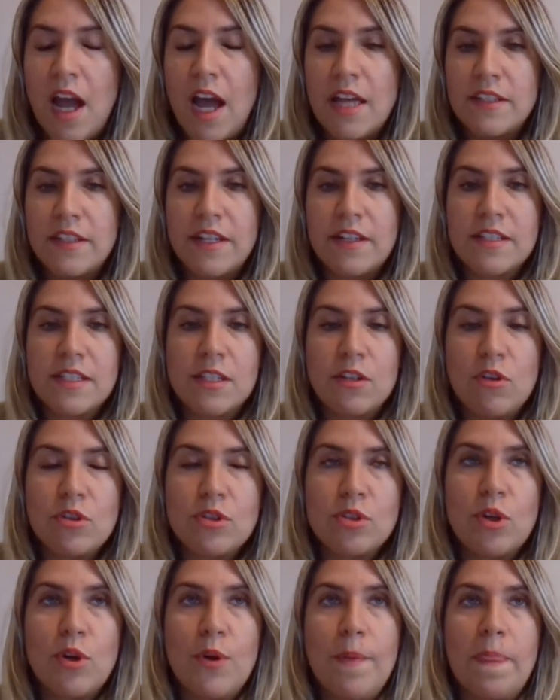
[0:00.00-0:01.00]
And there's
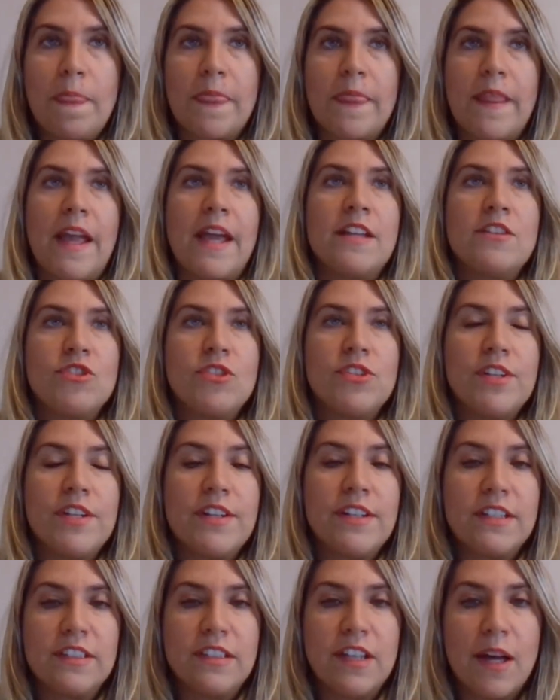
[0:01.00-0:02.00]
also
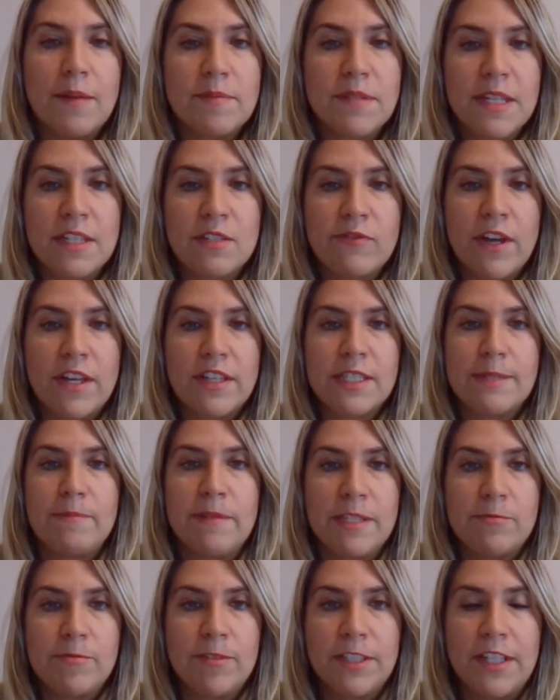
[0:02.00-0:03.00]
engineering clubs as well,
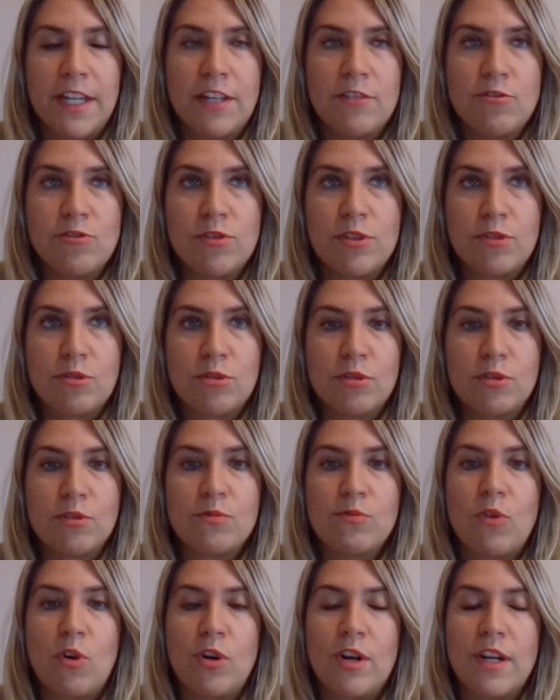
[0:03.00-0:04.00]
specific to engineering
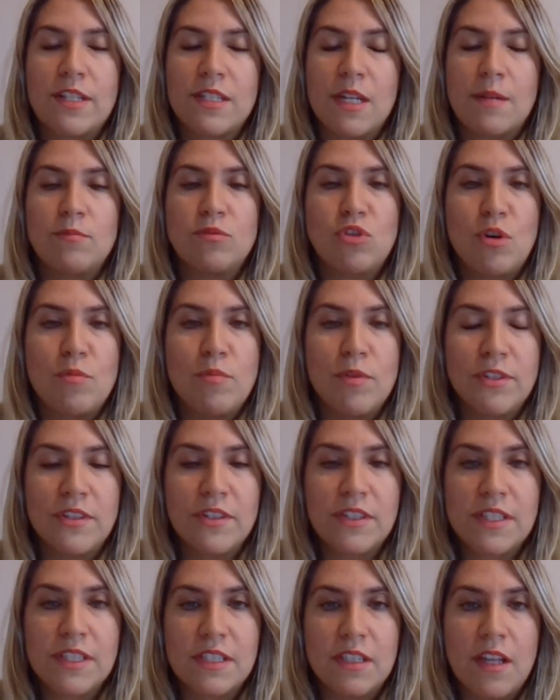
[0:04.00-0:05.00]
students. For example,
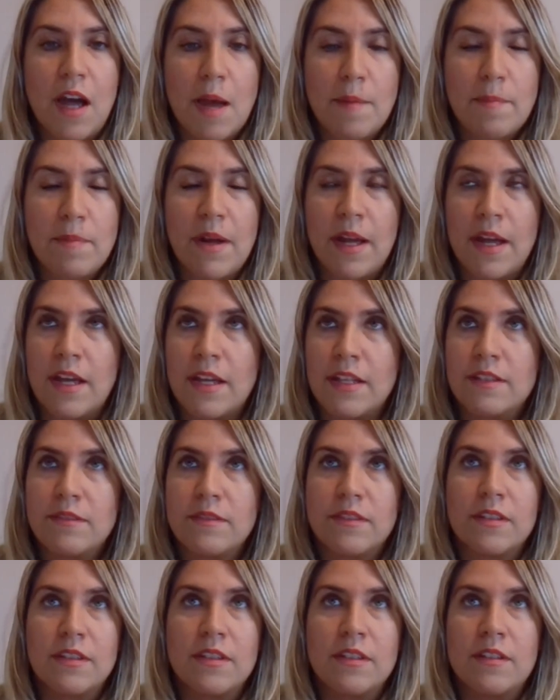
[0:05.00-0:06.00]
robotics club
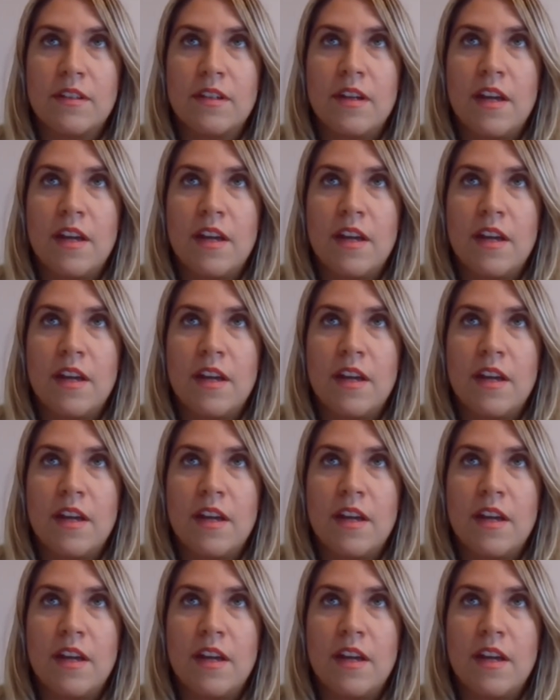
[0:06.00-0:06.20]
and